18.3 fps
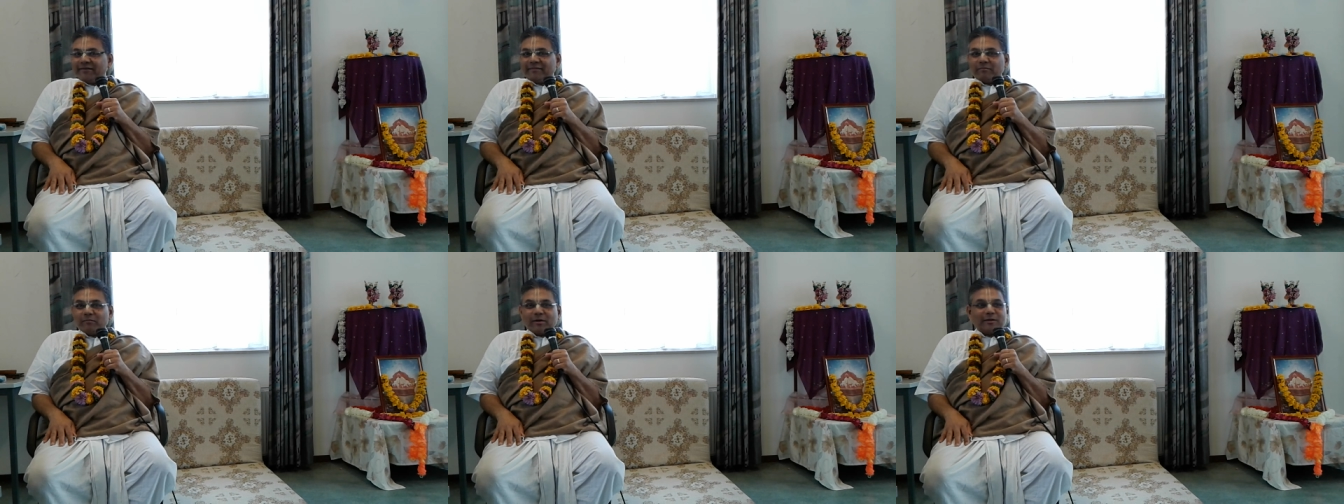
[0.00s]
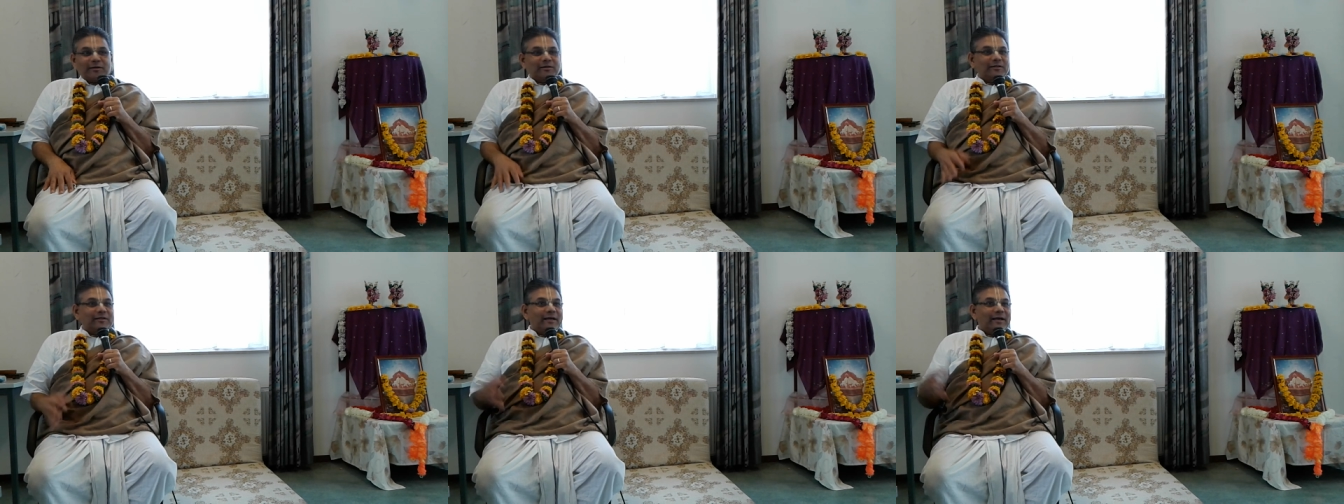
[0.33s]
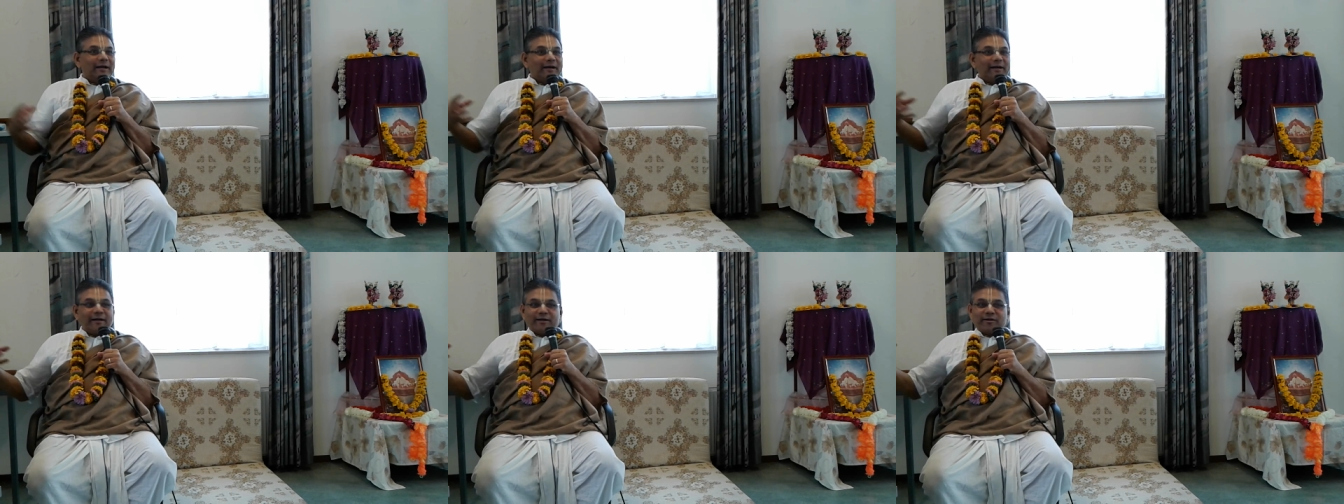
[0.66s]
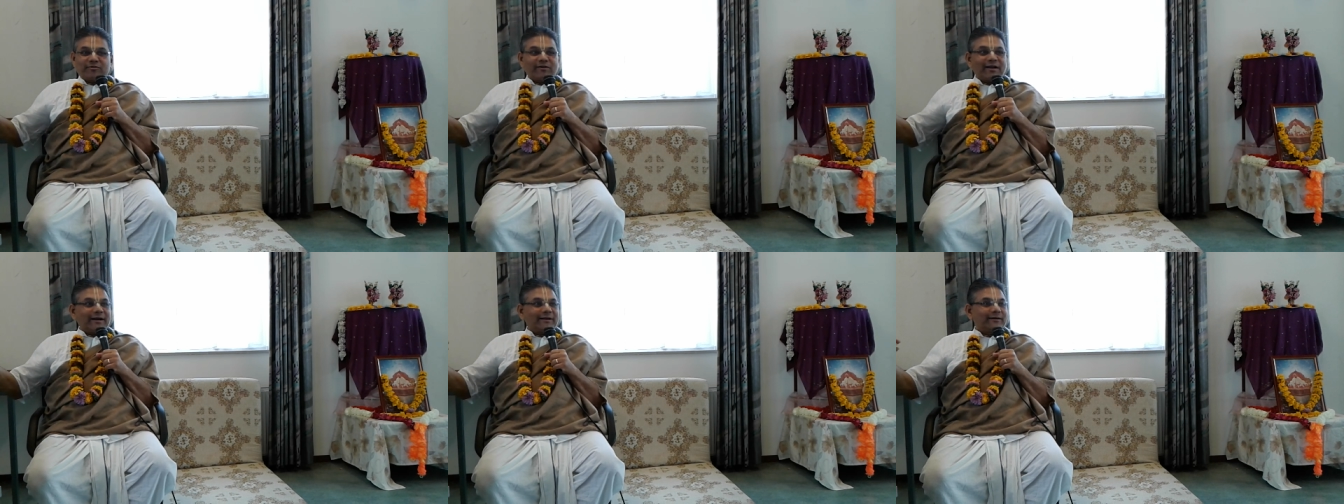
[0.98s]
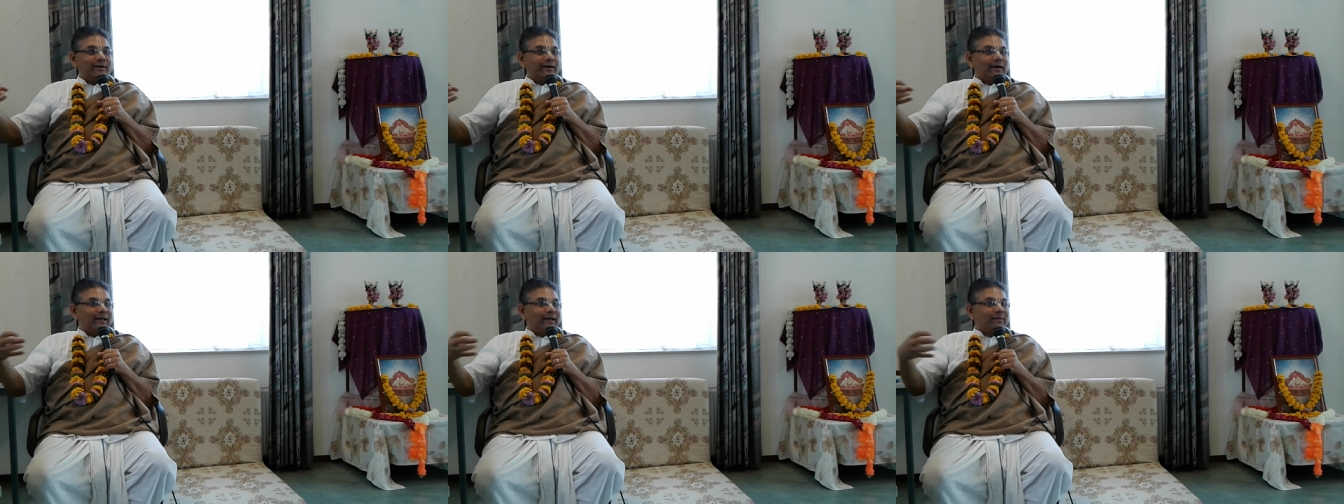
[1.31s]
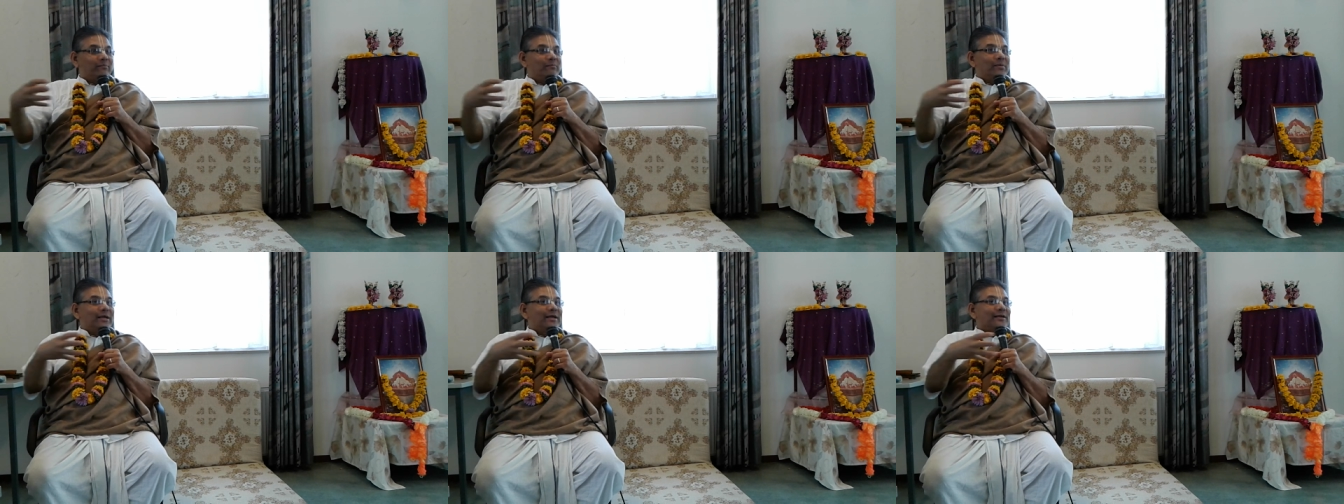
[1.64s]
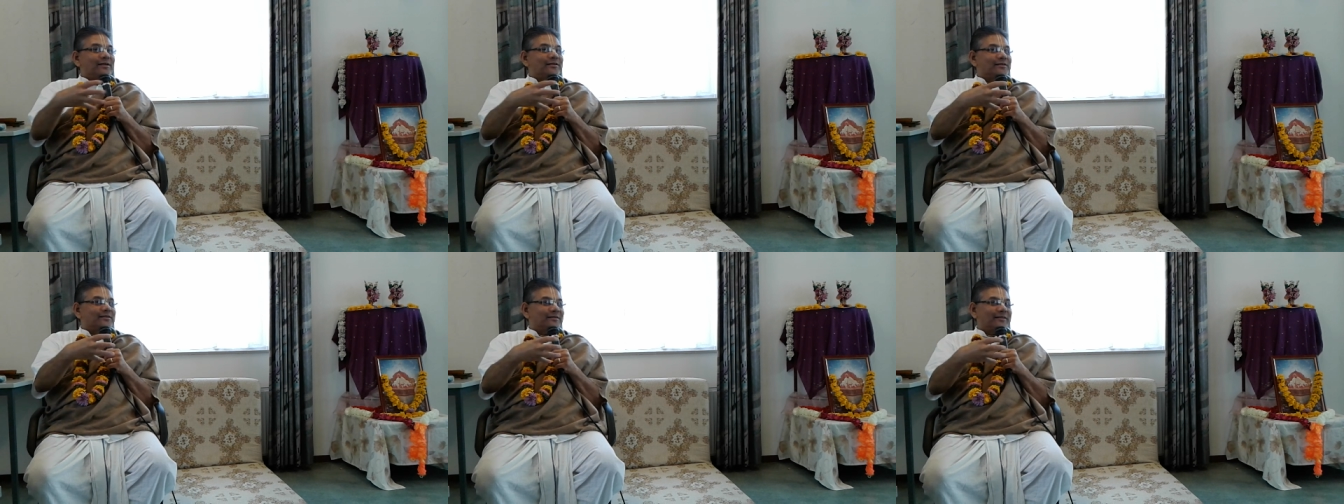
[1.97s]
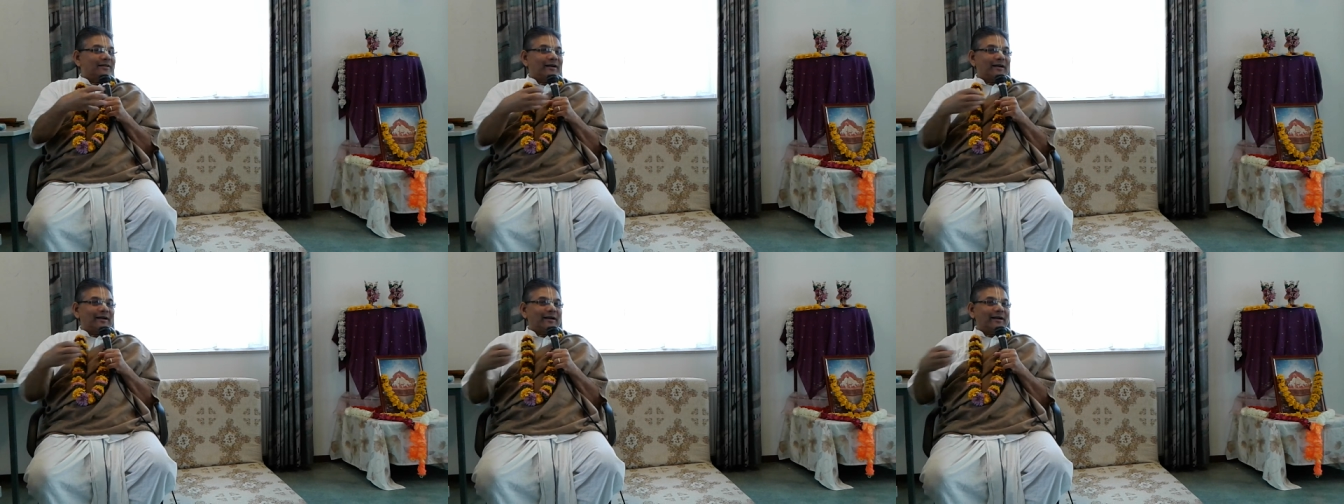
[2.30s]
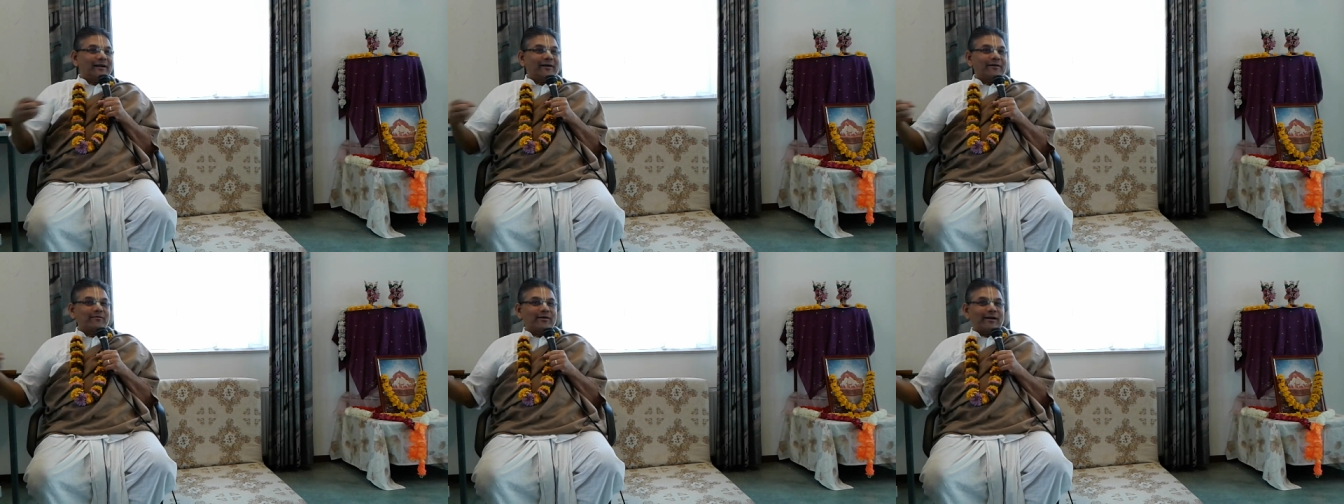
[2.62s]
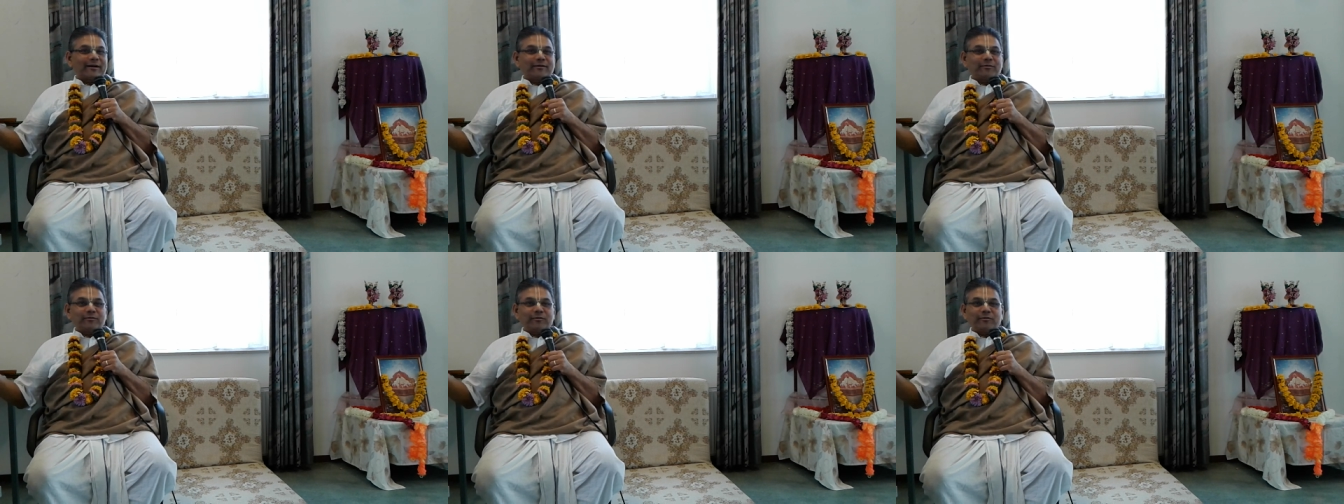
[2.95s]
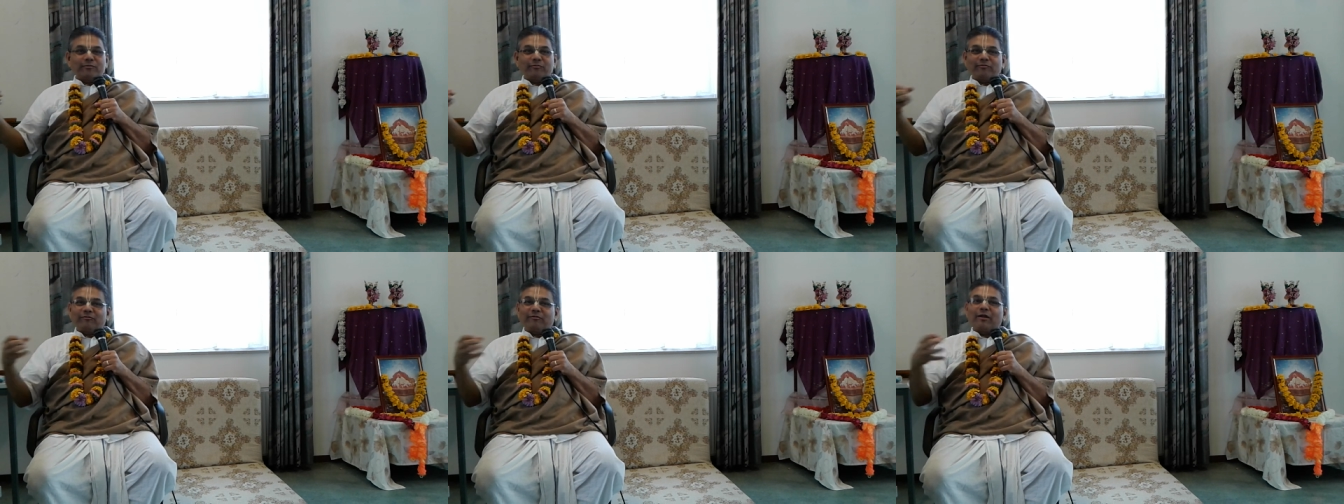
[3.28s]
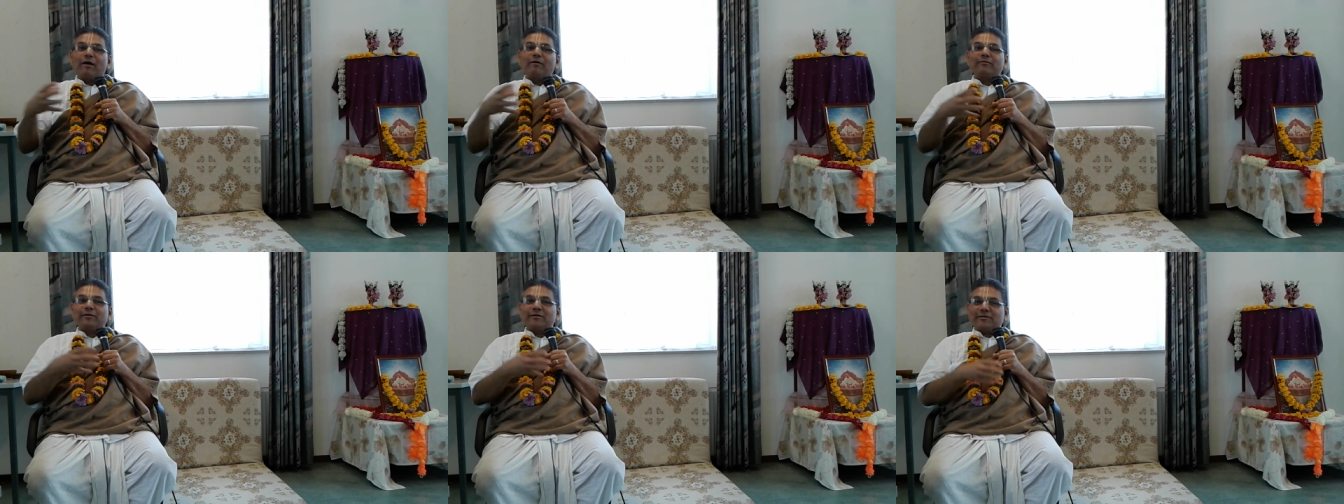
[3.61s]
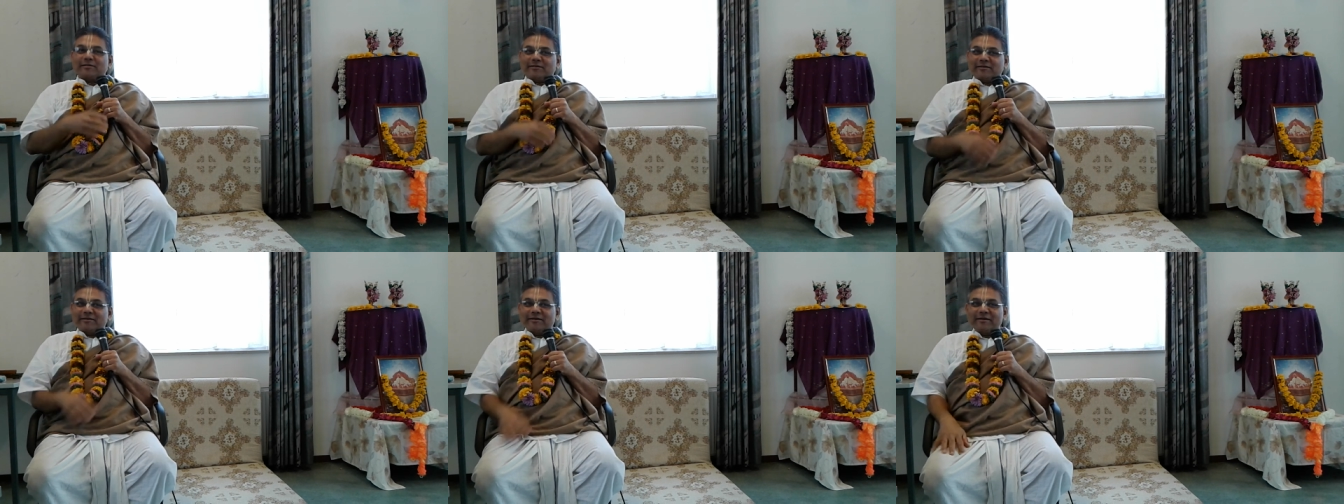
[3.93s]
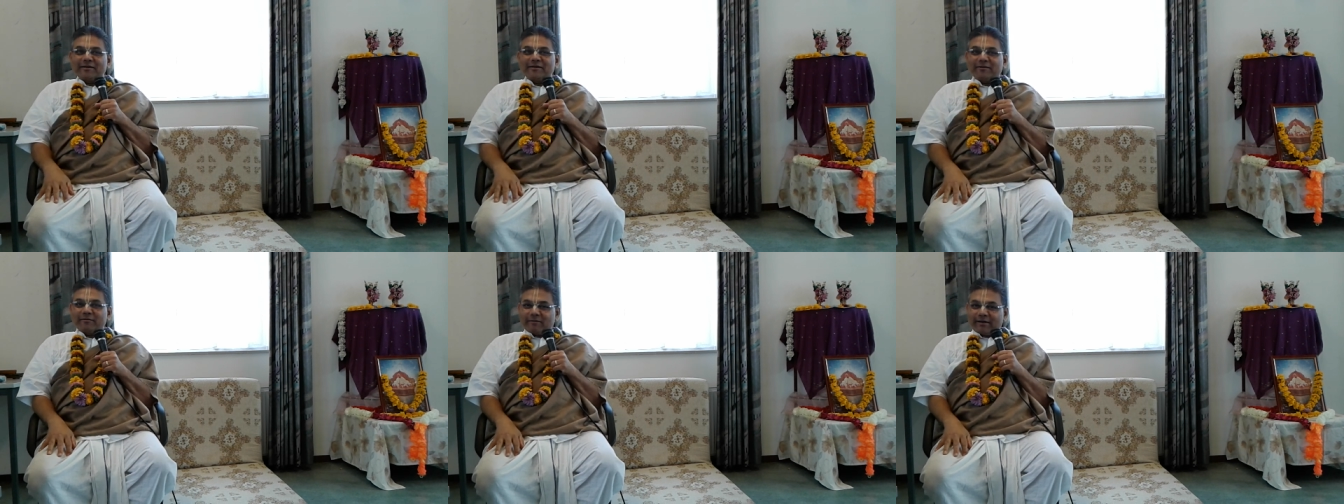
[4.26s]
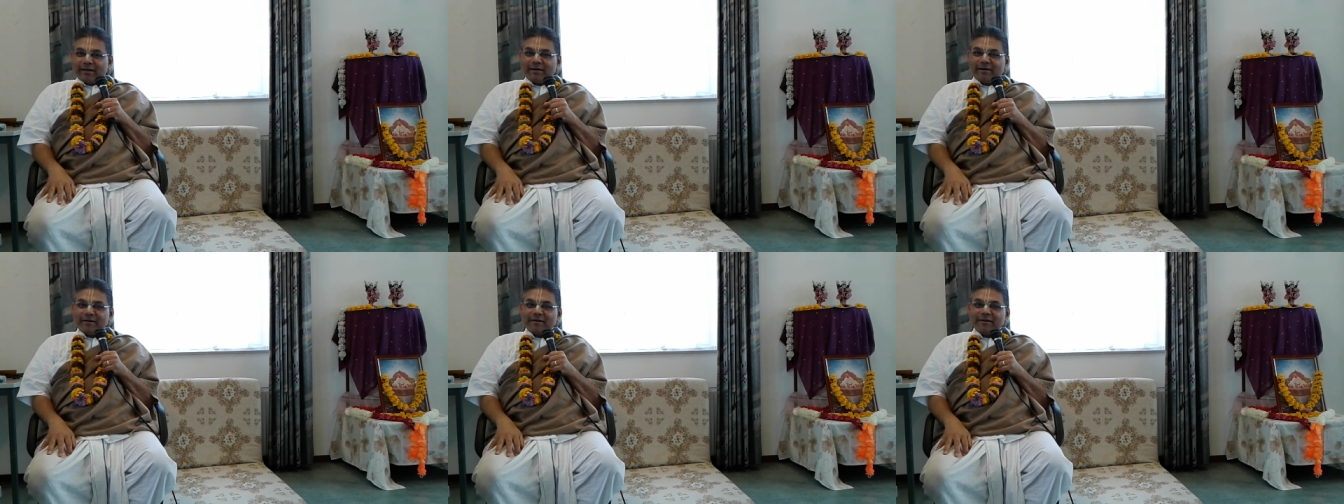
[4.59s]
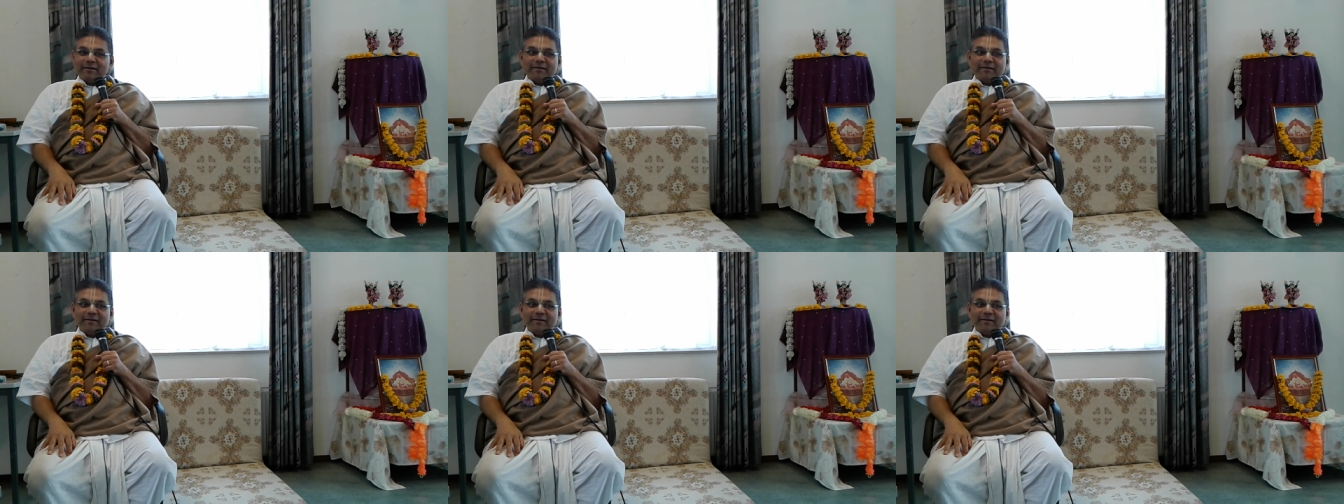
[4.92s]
because they get attracted like bees that get attracted to flowers, right?